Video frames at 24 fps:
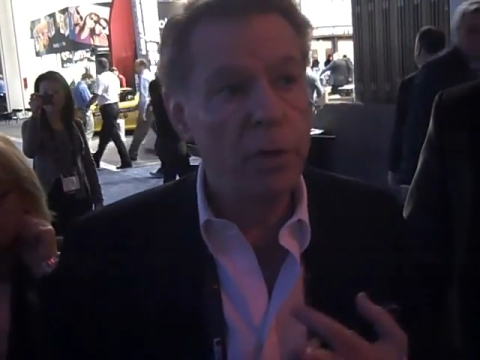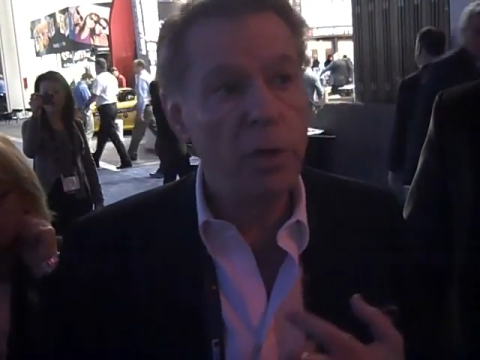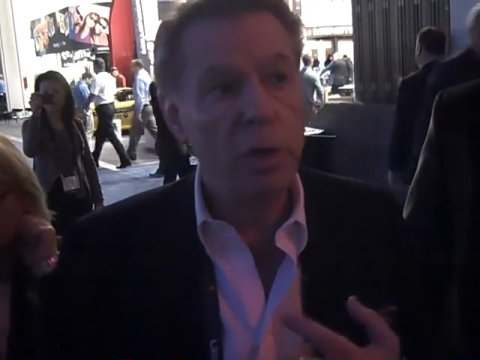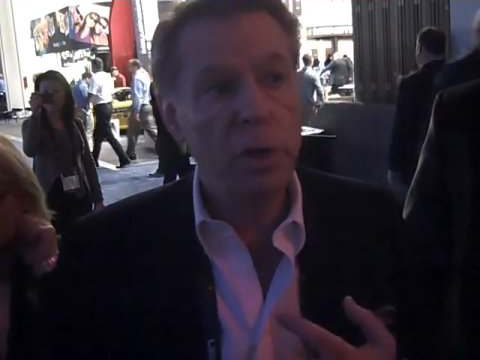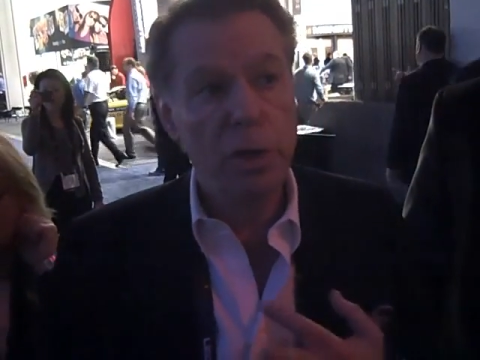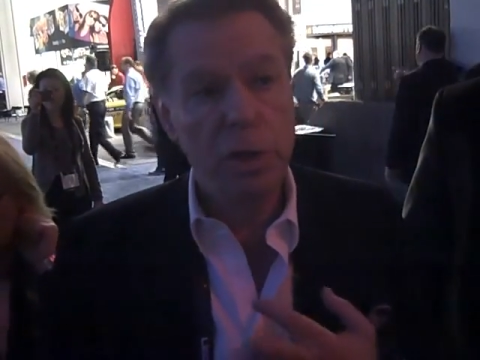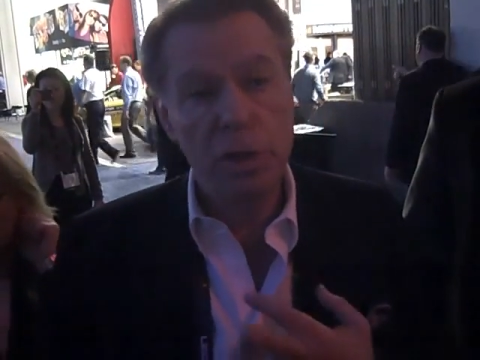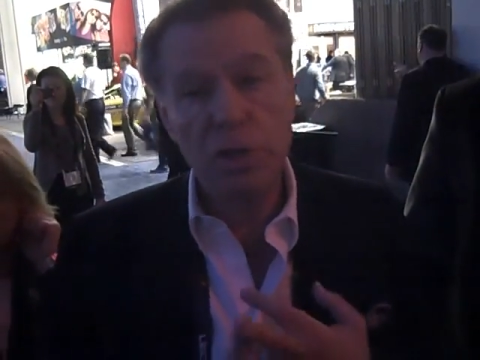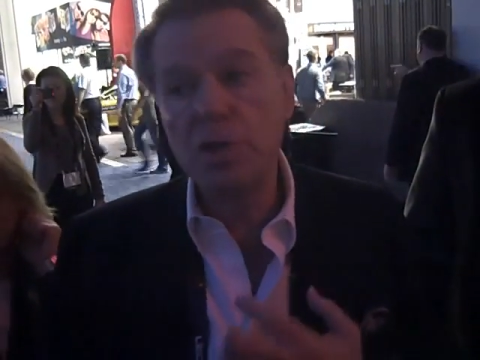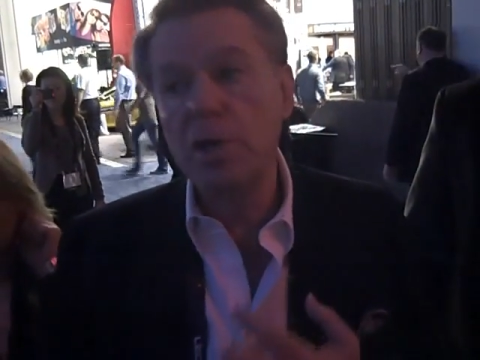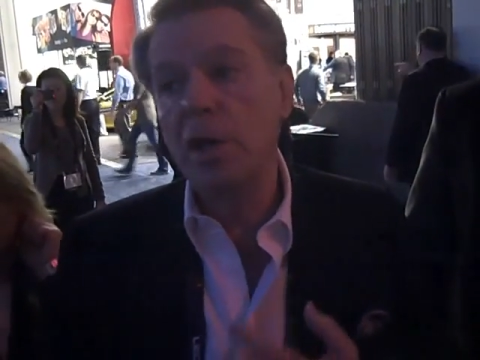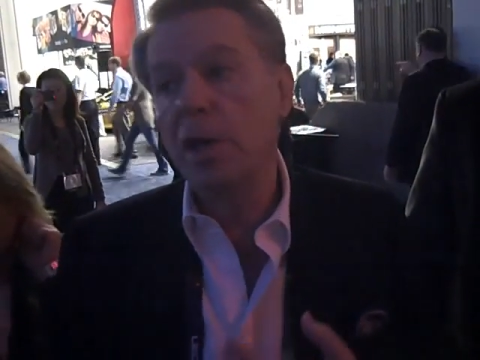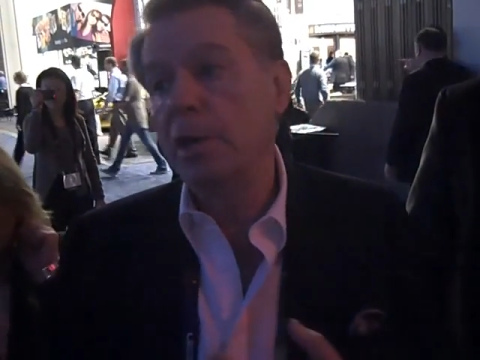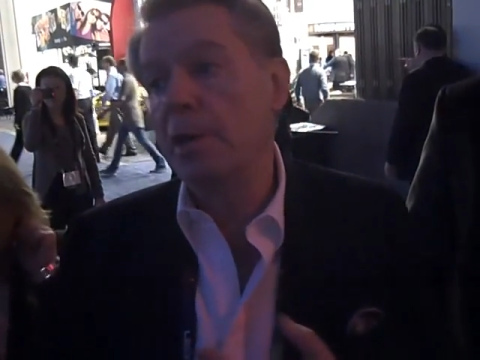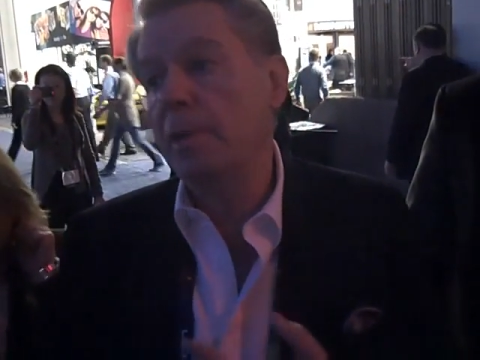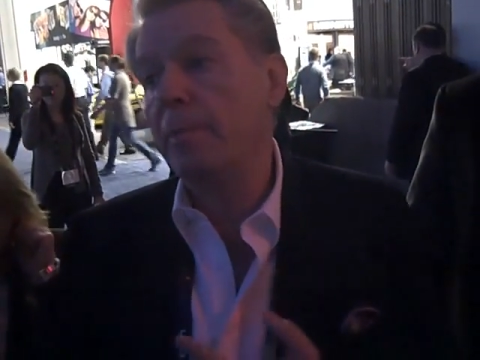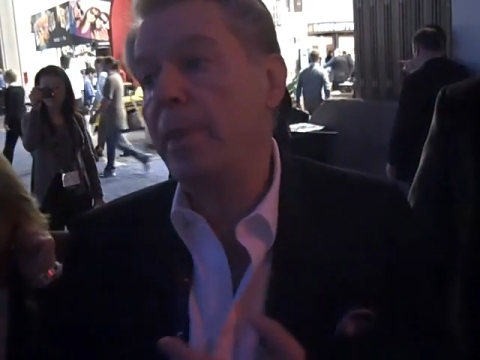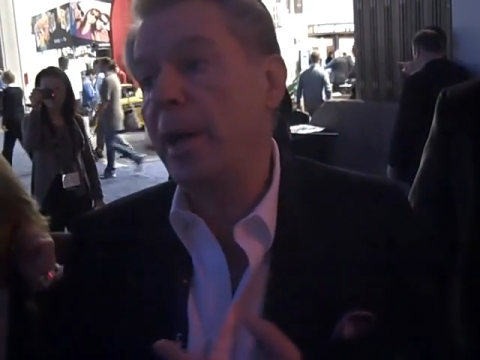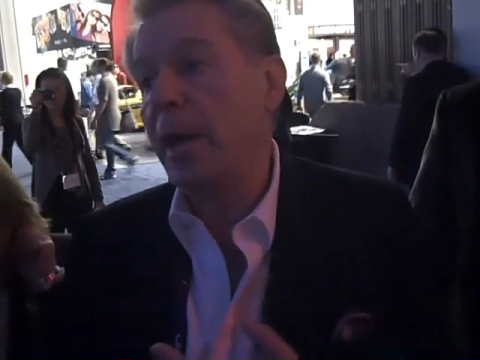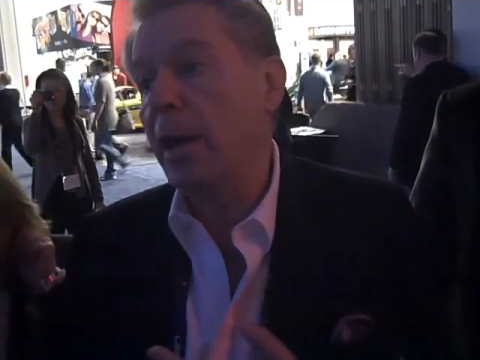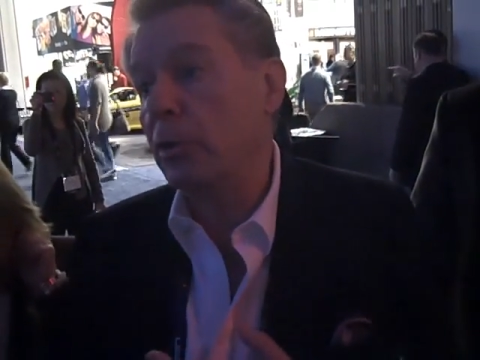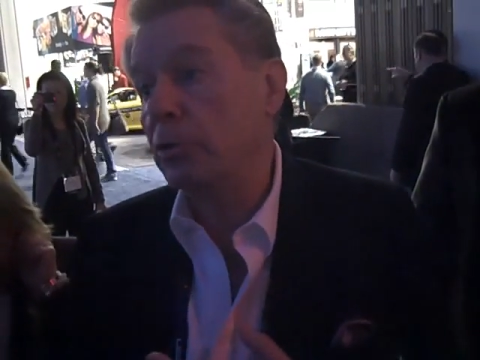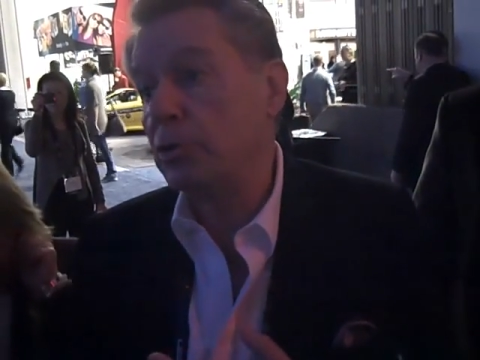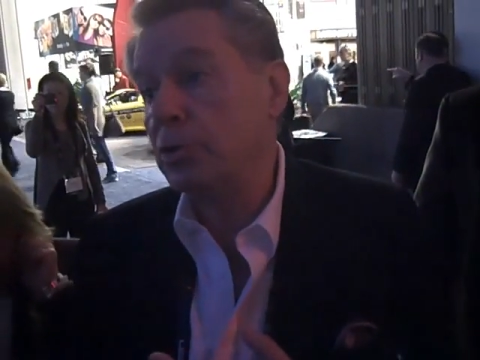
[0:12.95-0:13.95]
you've heard a
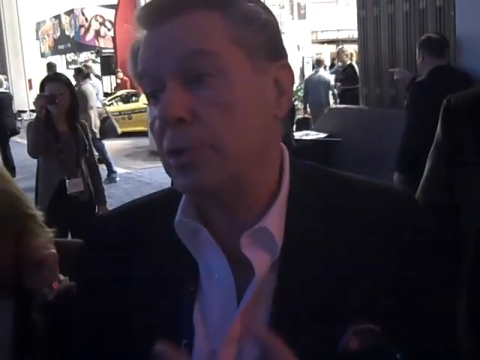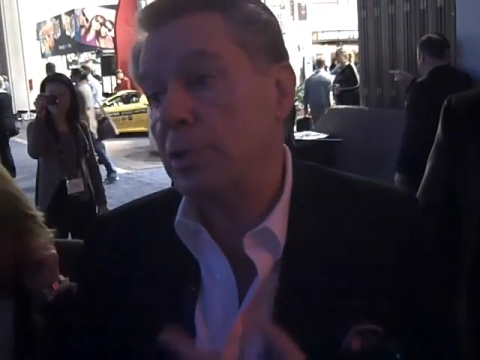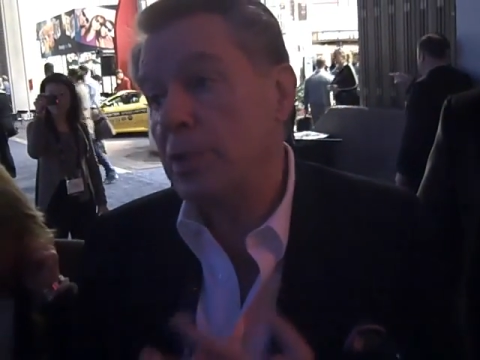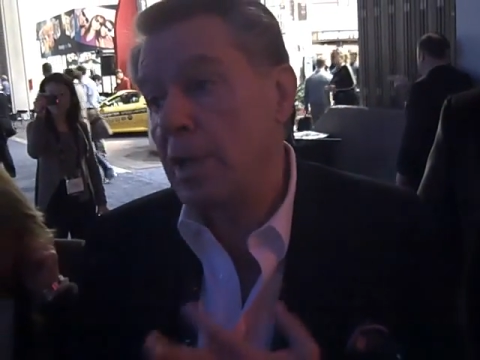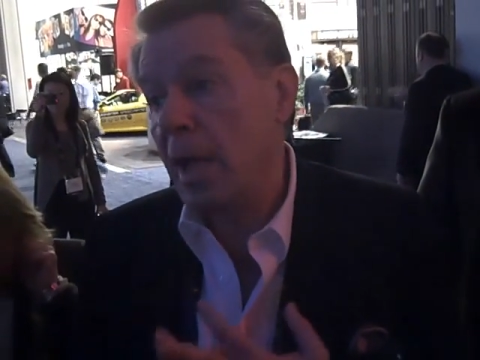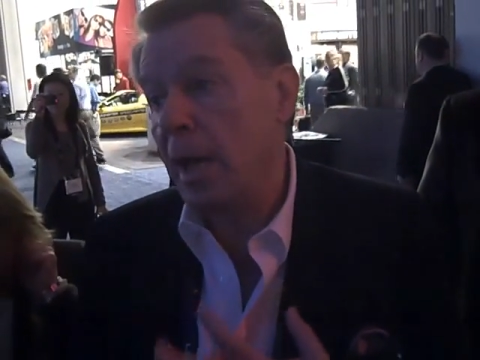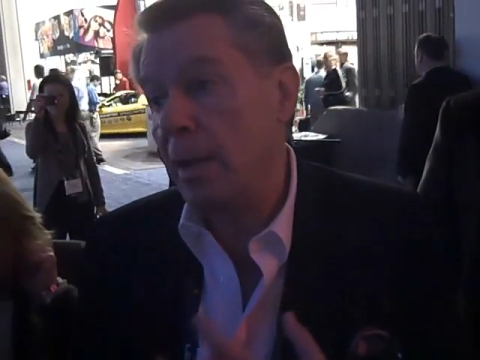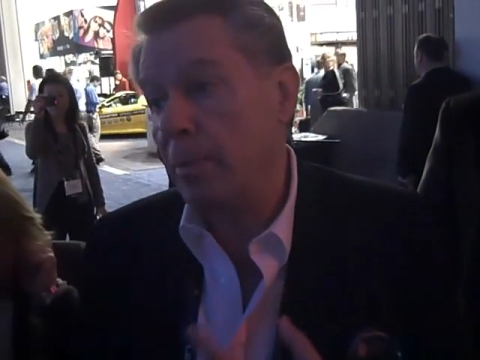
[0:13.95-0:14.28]
ton about